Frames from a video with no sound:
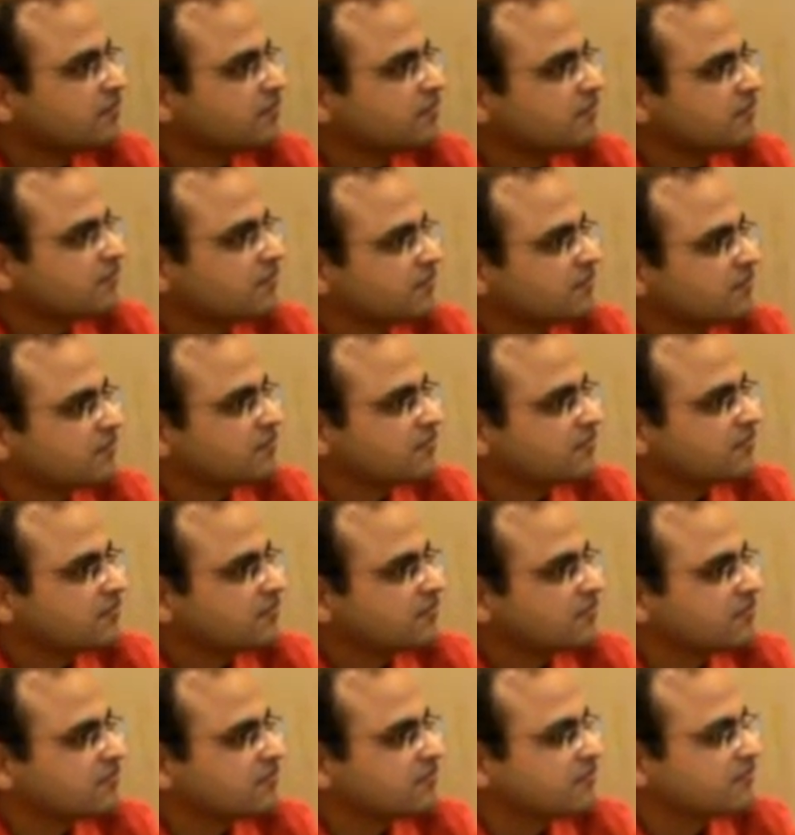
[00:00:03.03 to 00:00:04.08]

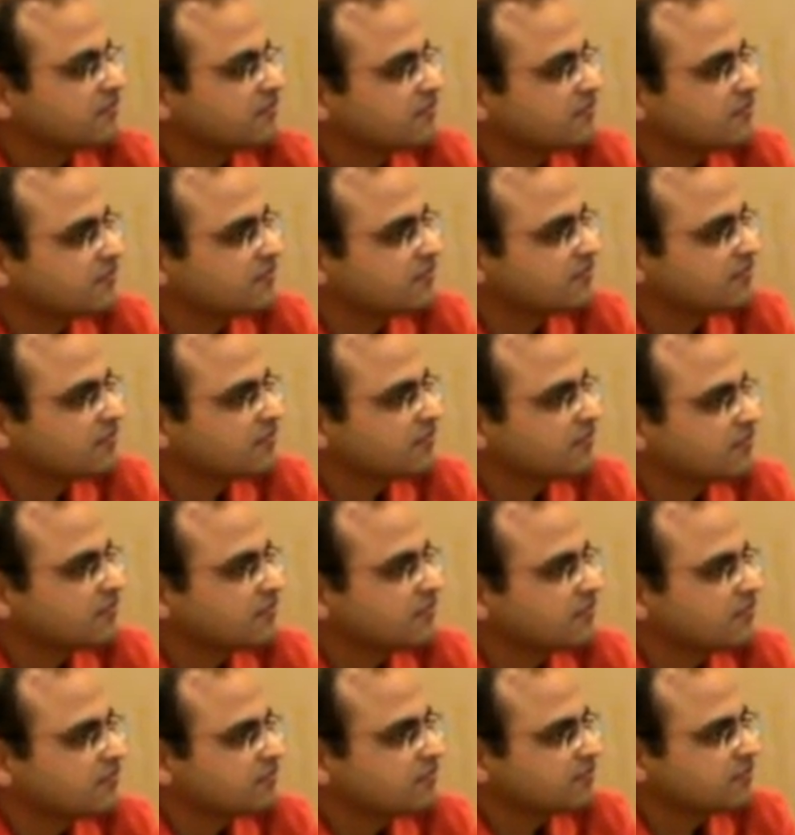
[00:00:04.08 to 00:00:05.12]

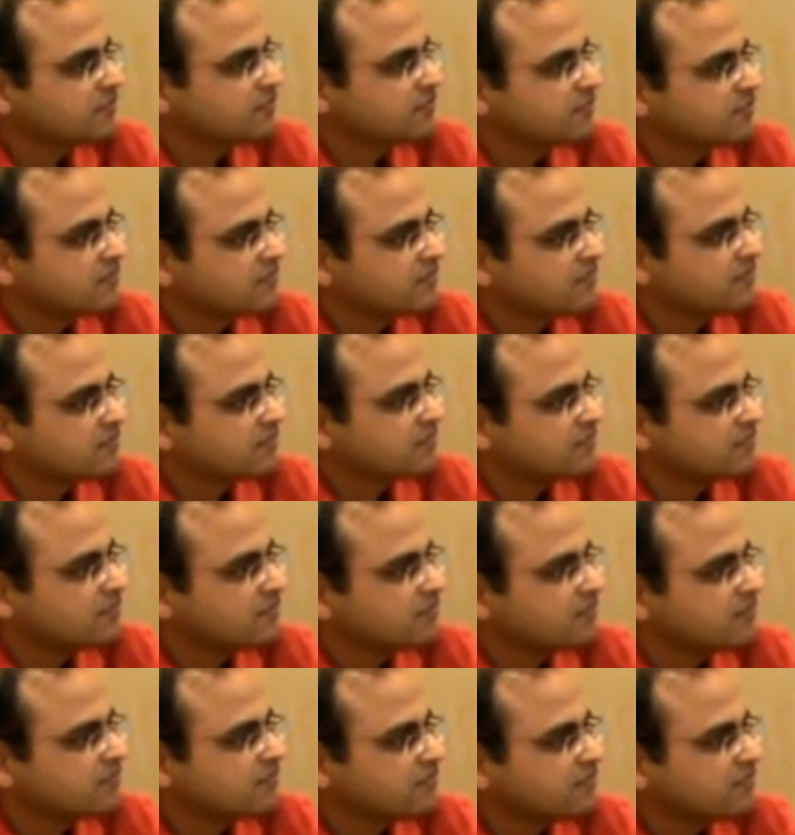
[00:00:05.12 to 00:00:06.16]

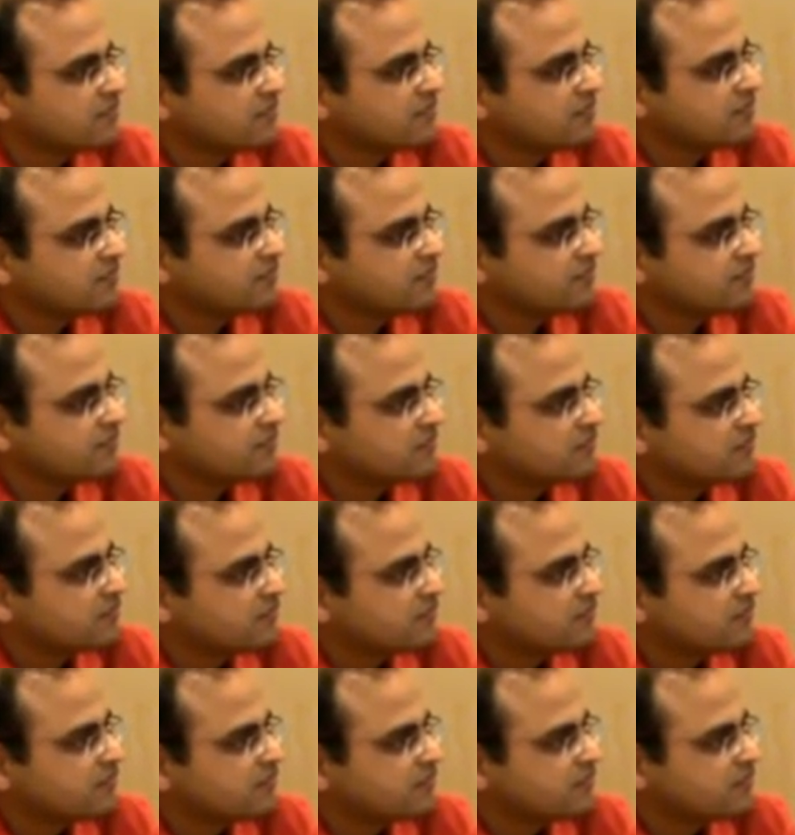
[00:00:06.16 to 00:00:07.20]

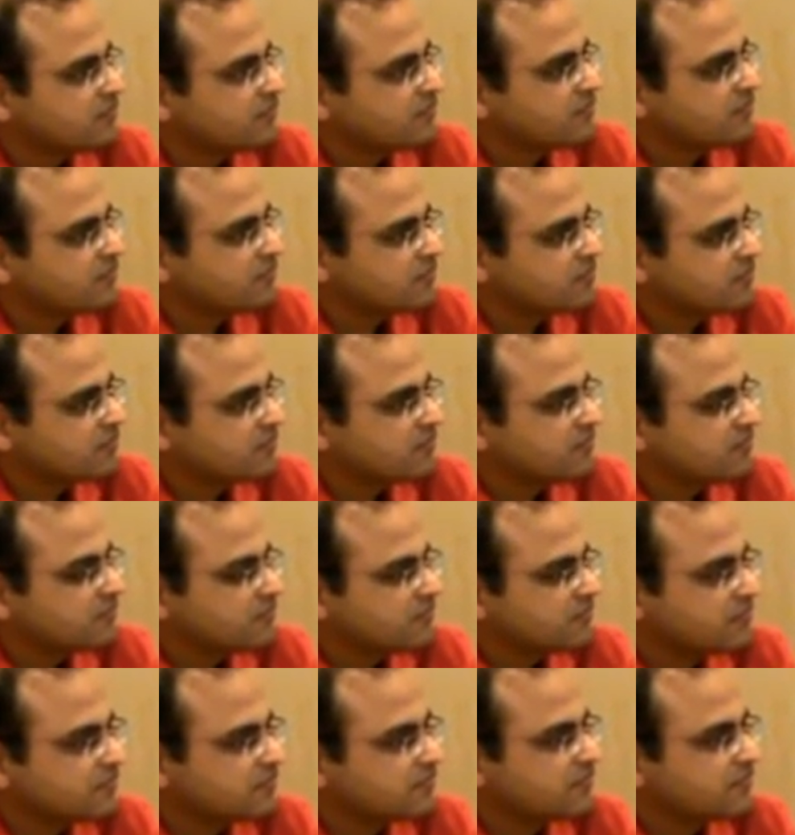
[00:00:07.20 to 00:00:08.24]

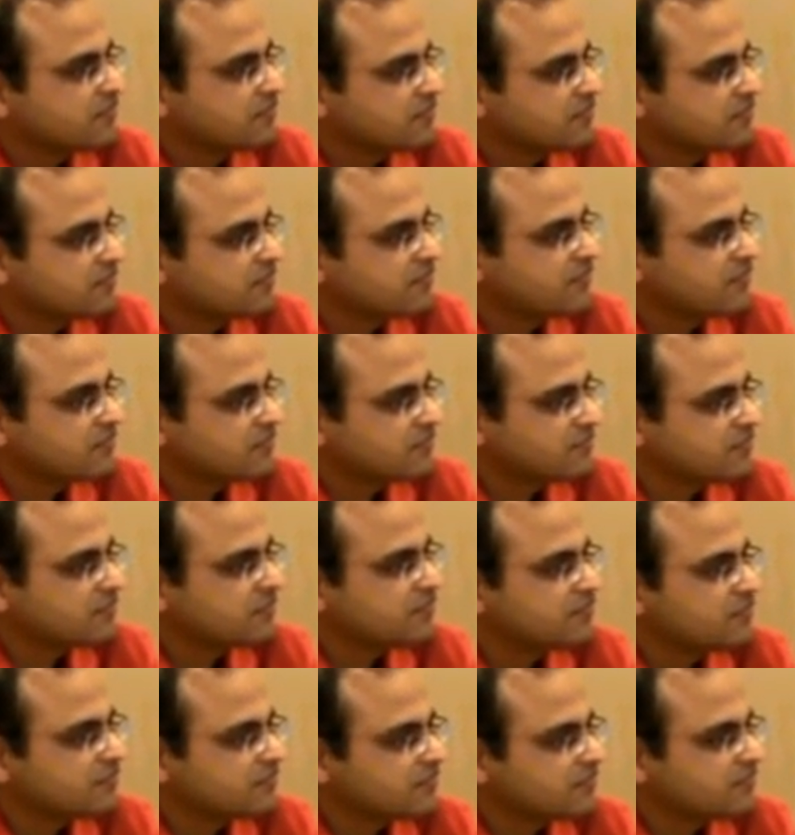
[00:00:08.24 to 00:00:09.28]

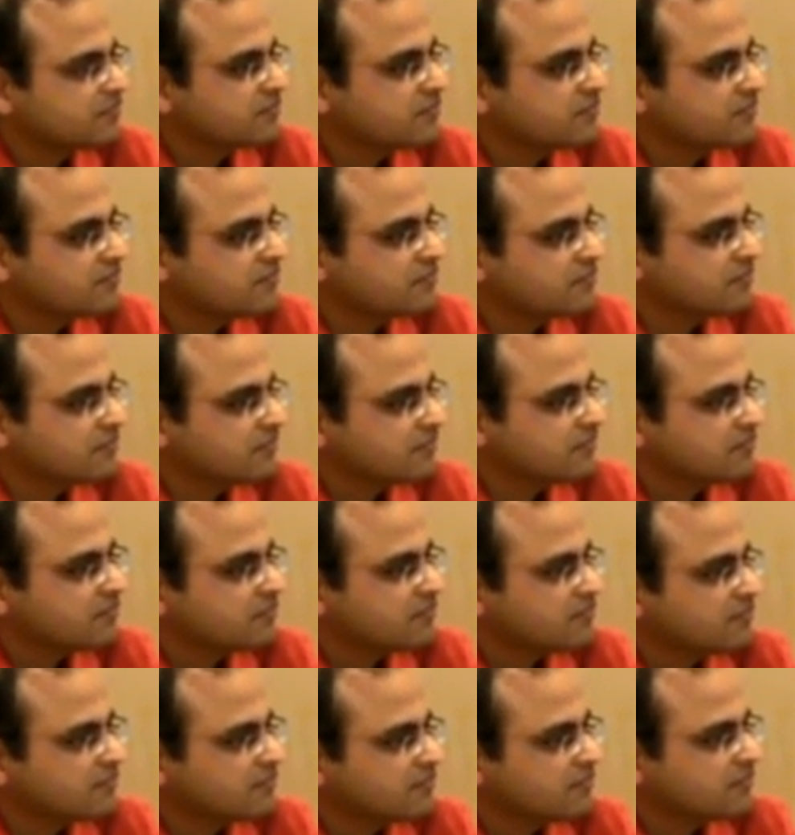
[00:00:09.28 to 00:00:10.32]

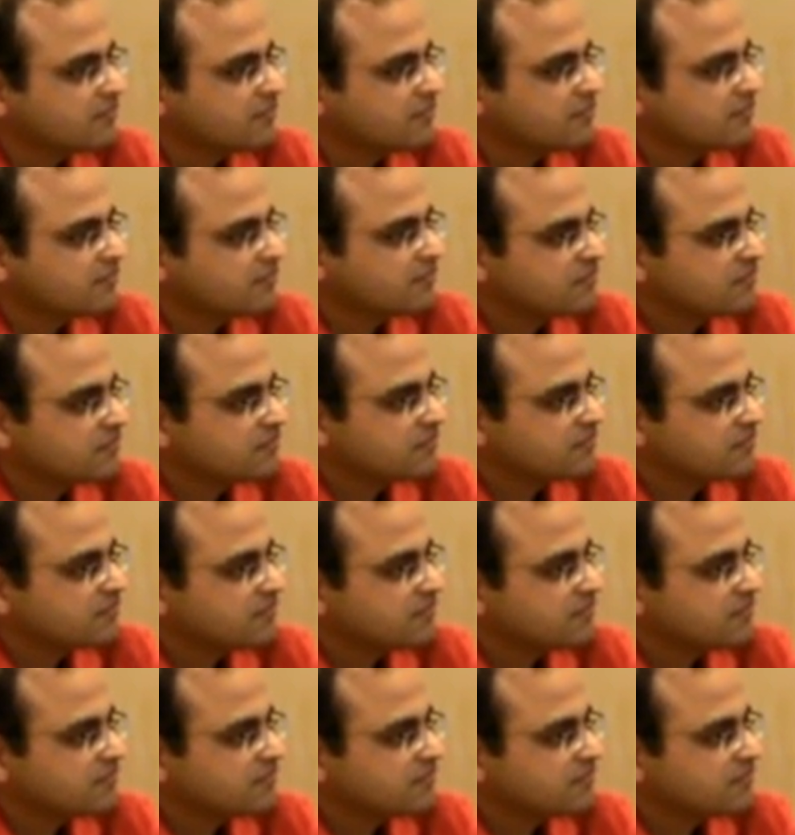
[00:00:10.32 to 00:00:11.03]
[no speech]